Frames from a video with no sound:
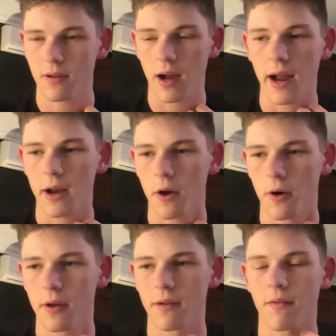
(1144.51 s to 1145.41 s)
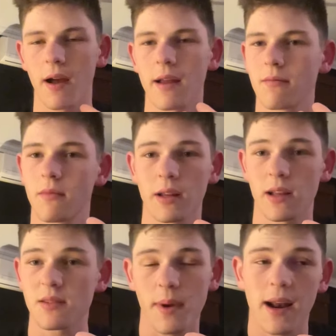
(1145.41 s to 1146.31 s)
I know if I, it
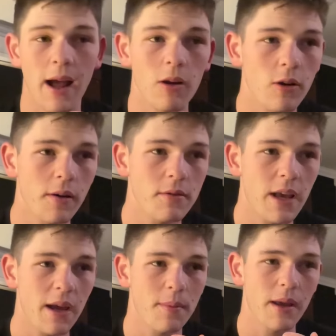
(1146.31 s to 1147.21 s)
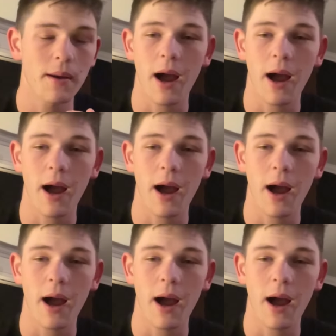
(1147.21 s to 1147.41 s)
doesn't matter how long it would take me,